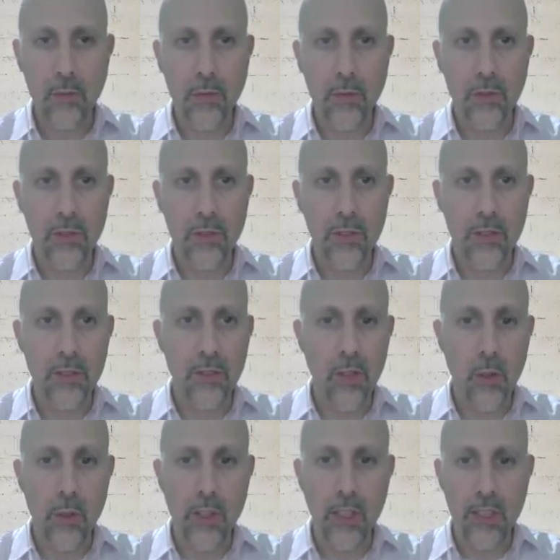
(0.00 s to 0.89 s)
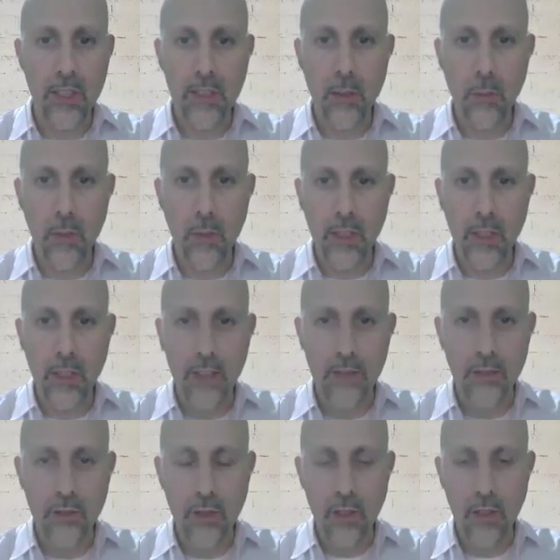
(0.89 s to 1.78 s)
which is knowing that somebody
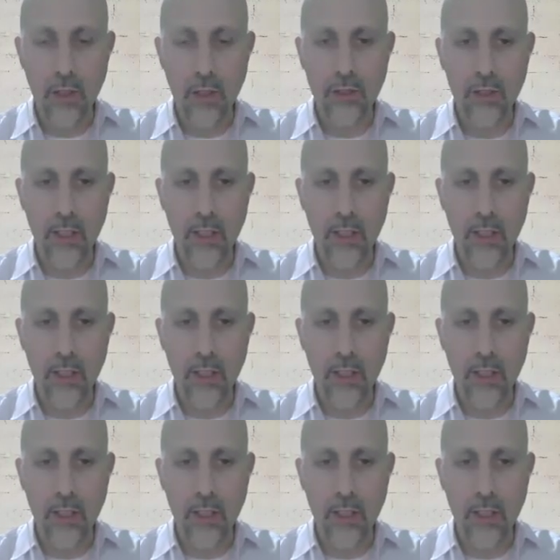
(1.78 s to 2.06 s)
is in charge,